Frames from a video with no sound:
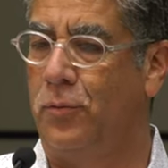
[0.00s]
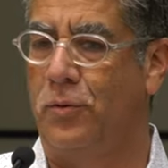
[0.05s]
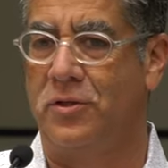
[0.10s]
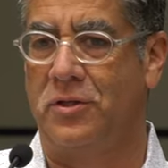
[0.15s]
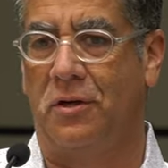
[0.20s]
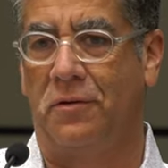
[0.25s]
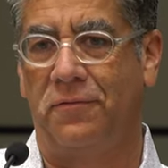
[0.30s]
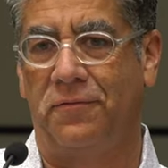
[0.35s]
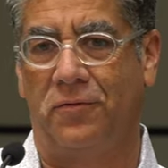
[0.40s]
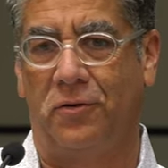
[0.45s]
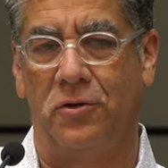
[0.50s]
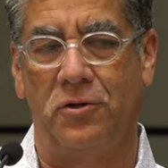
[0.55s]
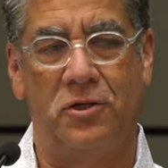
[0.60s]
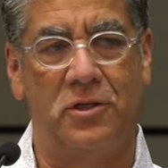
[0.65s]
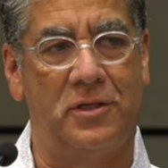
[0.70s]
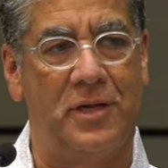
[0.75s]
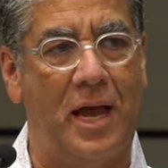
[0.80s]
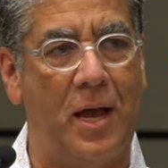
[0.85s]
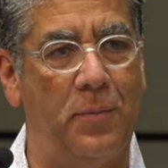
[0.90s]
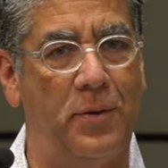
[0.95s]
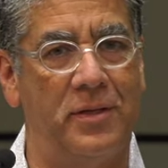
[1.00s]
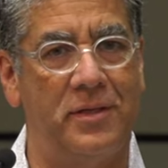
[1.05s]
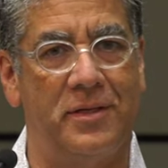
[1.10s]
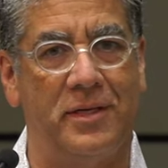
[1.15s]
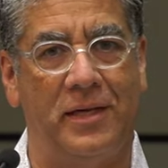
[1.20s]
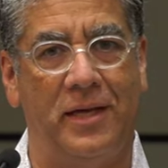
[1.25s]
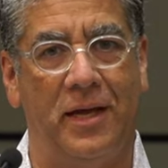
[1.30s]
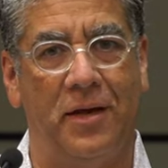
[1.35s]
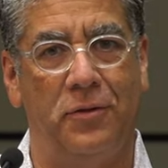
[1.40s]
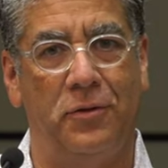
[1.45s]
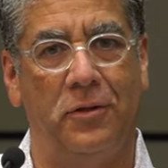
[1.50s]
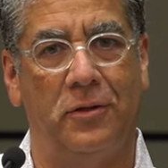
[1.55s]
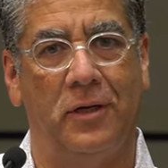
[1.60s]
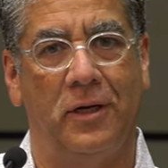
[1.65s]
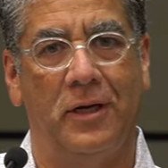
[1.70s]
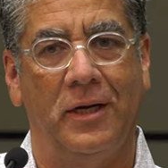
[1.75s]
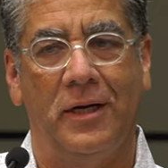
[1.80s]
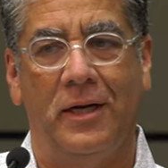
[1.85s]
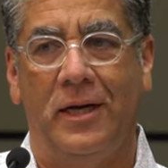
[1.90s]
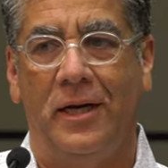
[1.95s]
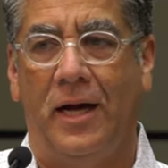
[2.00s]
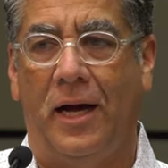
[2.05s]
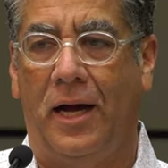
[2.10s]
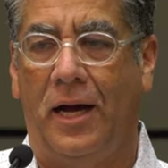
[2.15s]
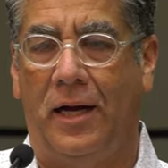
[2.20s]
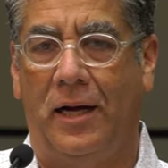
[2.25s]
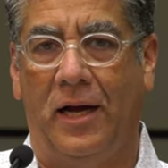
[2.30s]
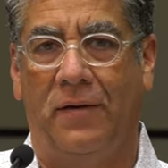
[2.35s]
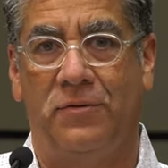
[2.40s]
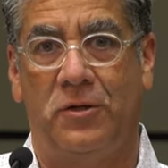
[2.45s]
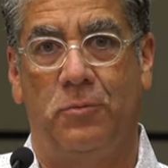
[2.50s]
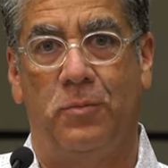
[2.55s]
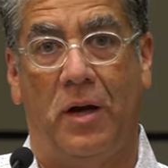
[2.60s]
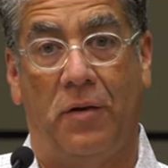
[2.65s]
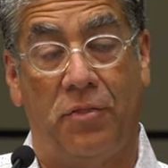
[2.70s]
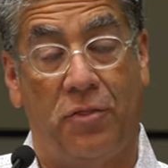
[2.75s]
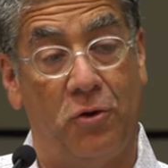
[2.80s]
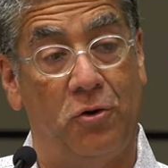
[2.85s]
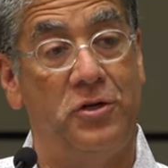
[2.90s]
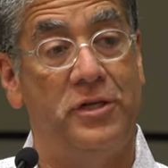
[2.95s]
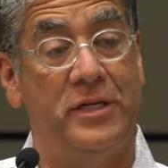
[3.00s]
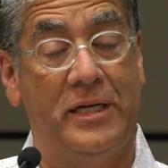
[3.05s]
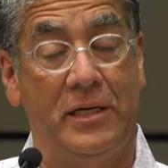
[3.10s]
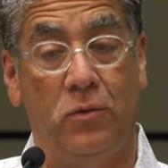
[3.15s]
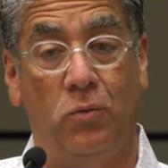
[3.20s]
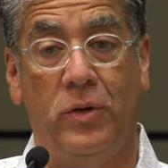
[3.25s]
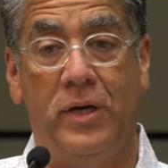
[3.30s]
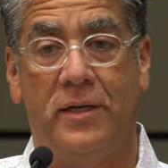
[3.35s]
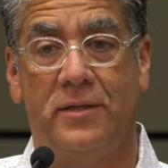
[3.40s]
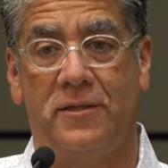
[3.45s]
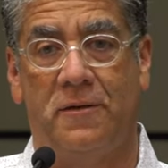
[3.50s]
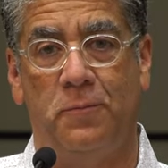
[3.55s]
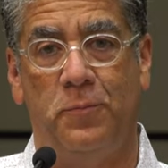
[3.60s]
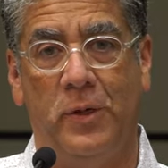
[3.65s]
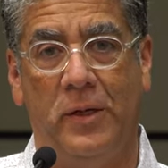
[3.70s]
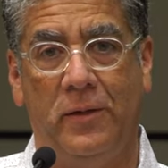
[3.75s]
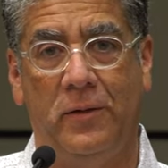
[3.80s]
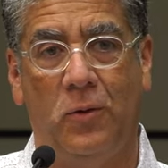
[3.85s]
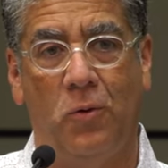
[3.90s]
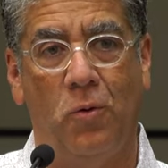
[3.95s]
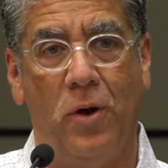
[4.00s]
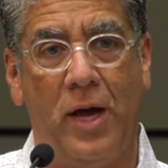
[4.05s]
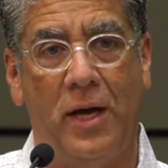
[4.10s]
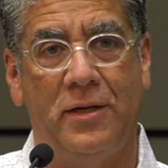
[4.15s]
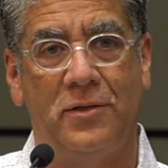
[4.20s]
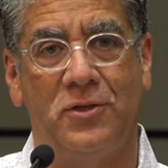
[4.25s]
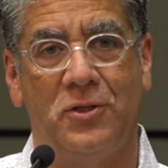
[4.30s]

It was our first Sabbath together uh, after about 13 weeks of being away.